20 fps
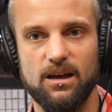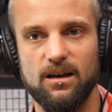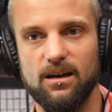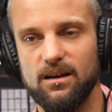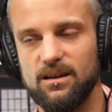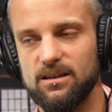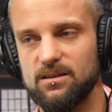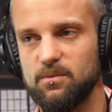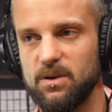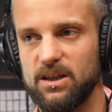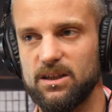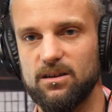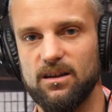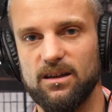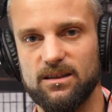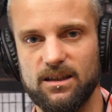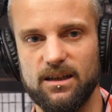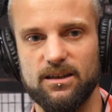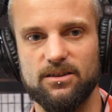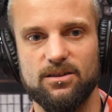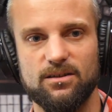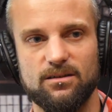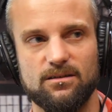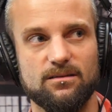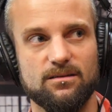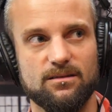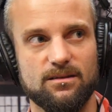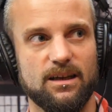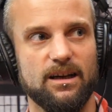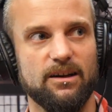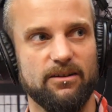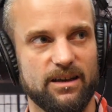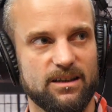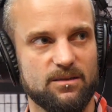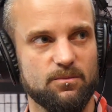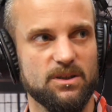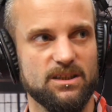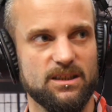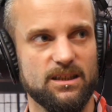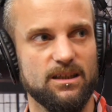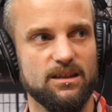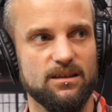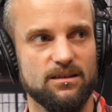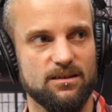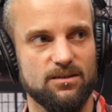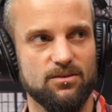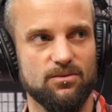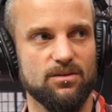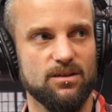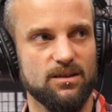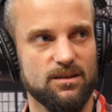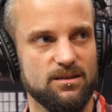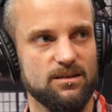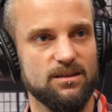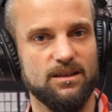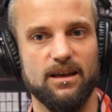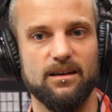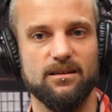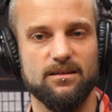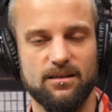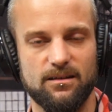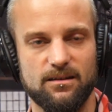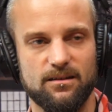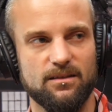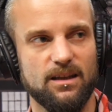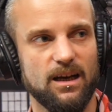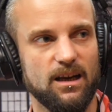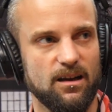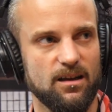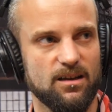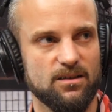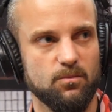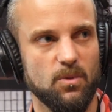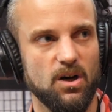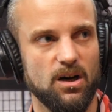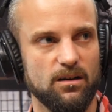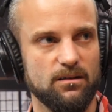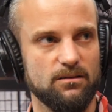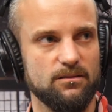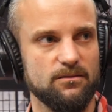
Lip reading: specializations and their expertise in order to take that last mile.